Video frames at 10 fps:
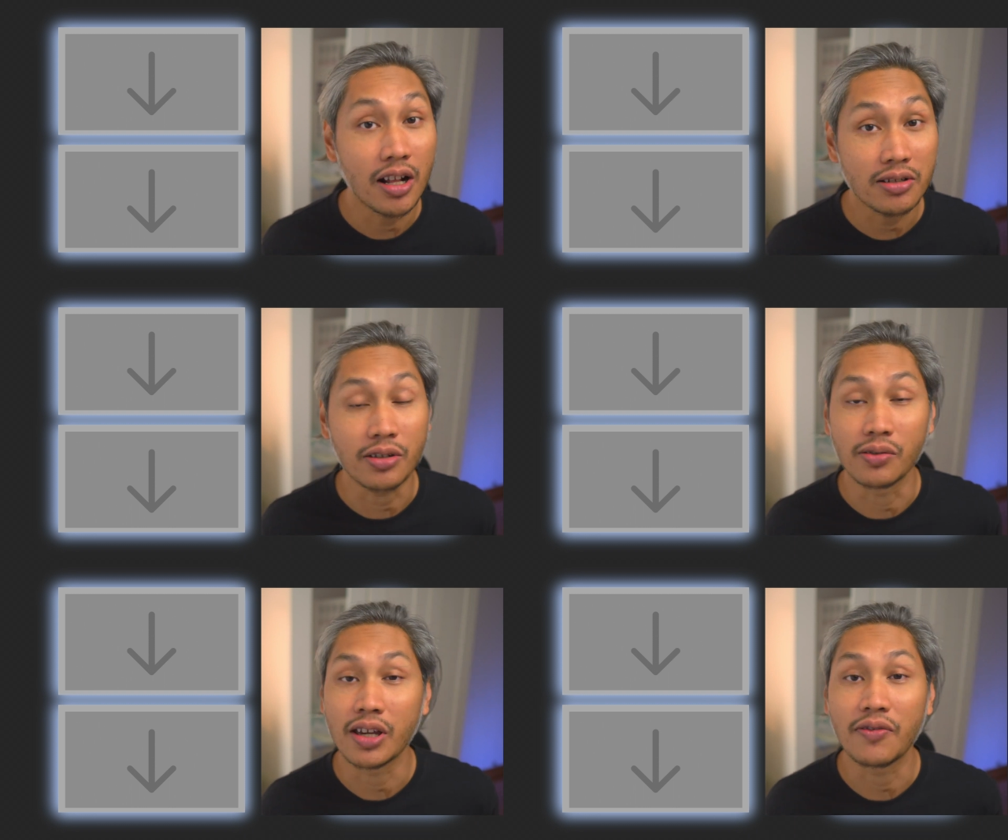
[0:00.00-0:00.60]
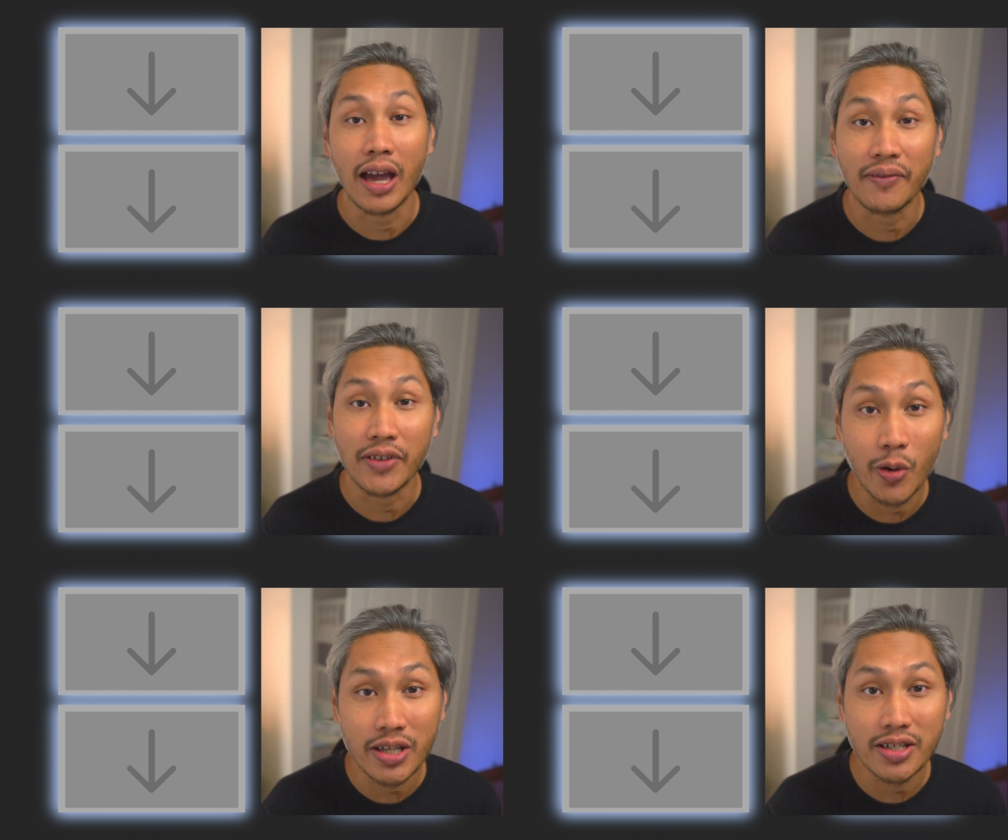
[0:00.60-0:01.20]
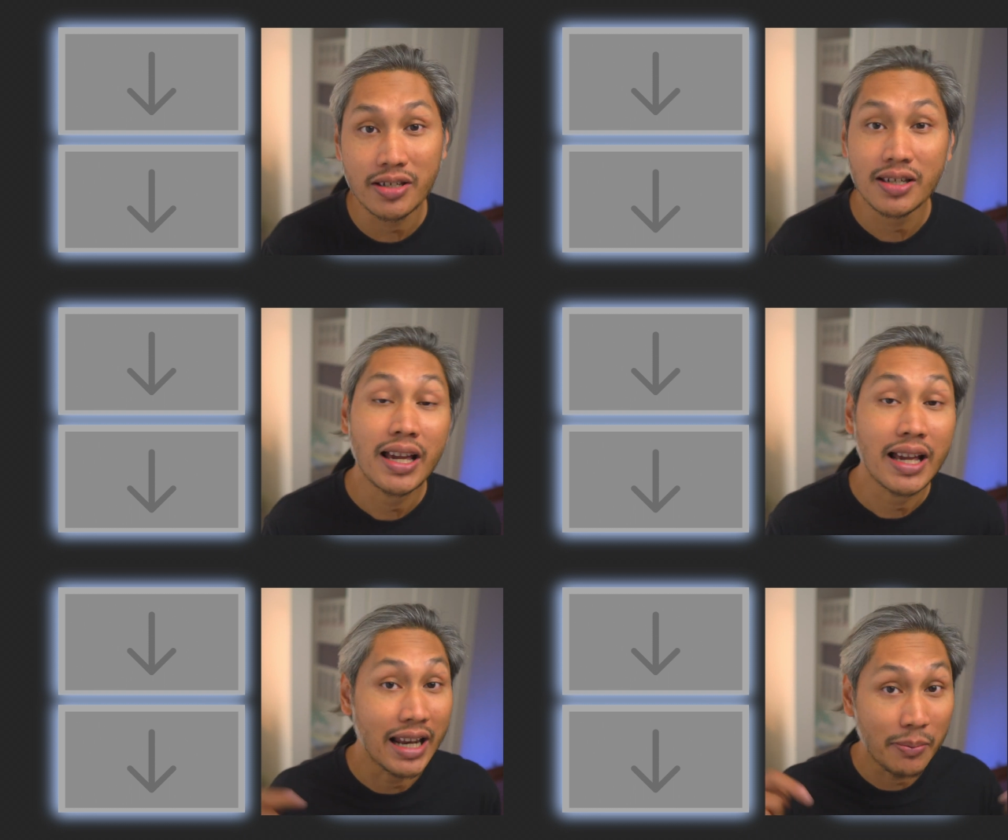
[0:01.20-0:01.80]
Also, if you have any questions,
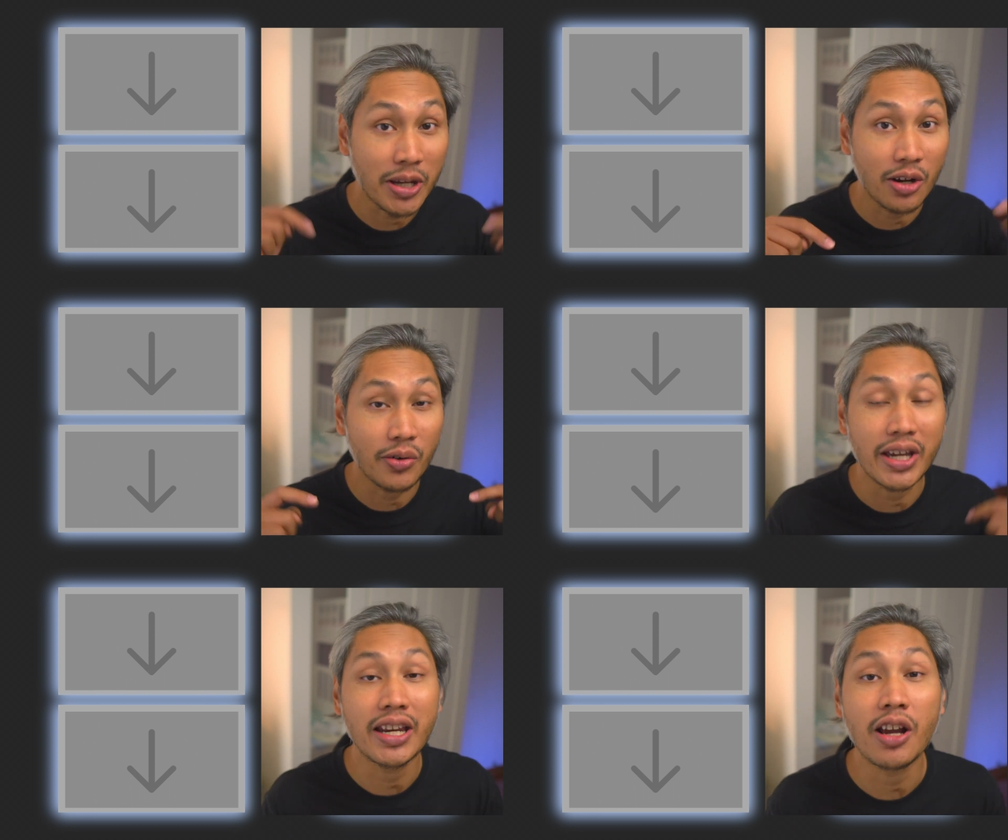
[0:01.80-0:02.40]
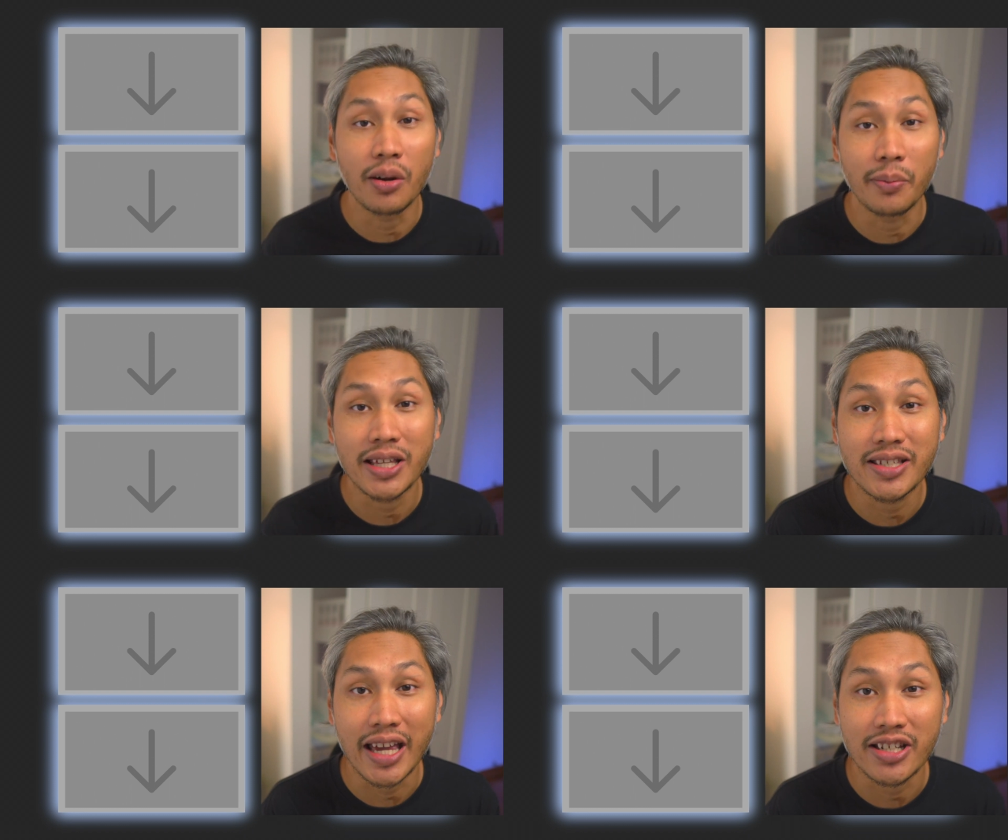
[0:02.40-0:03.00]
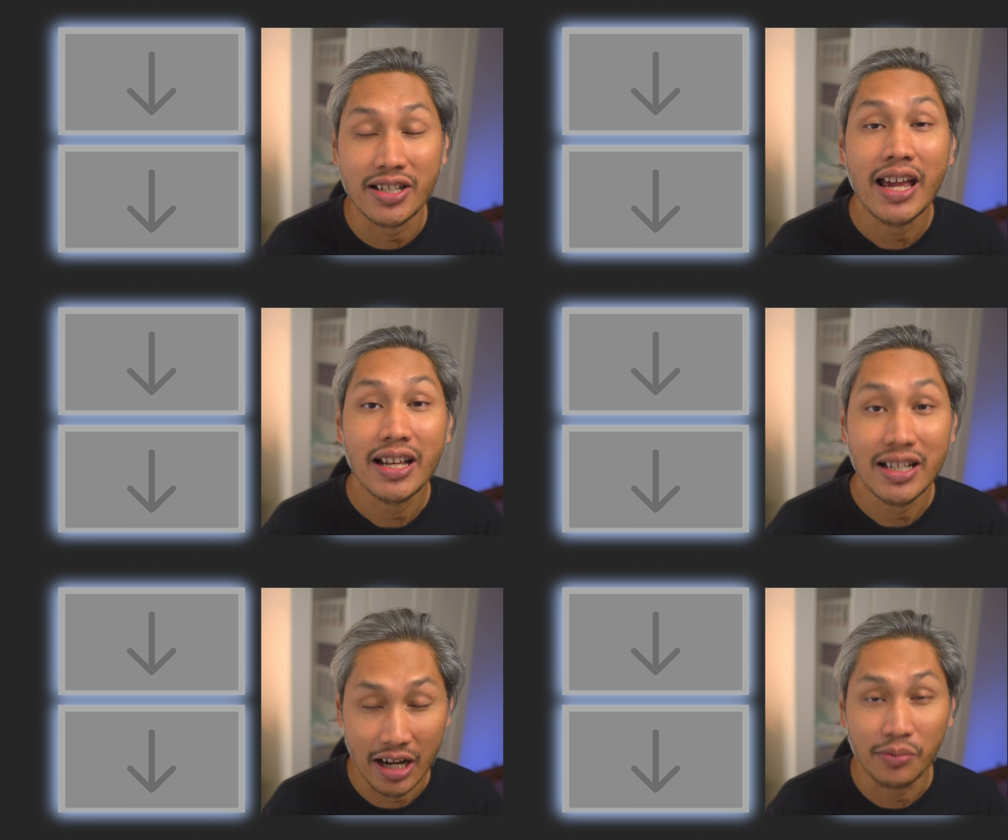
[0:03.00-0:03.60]
let me know in the comment section
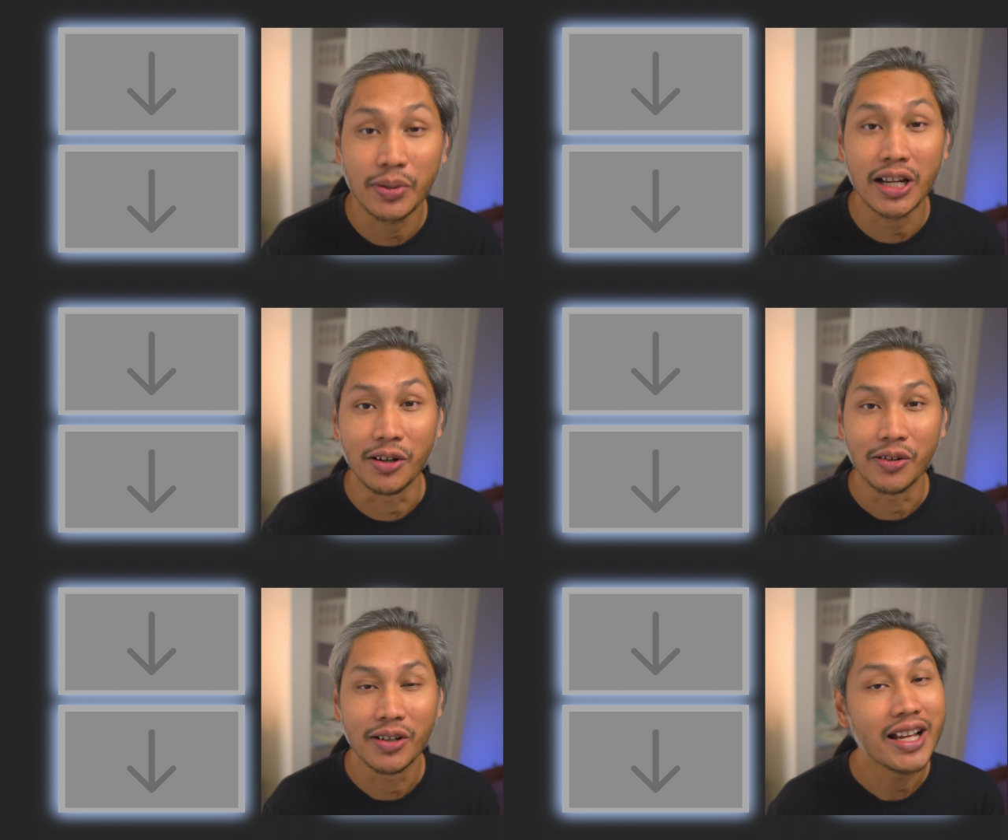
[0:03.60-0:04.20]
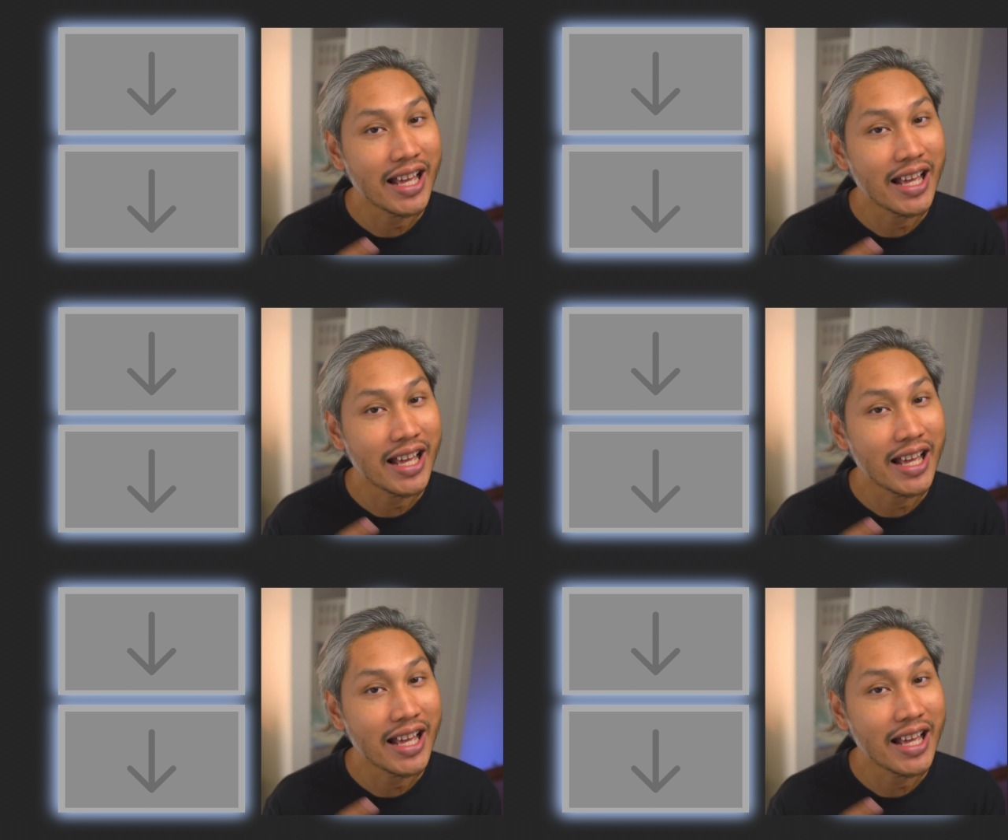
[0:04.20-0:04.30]
down below.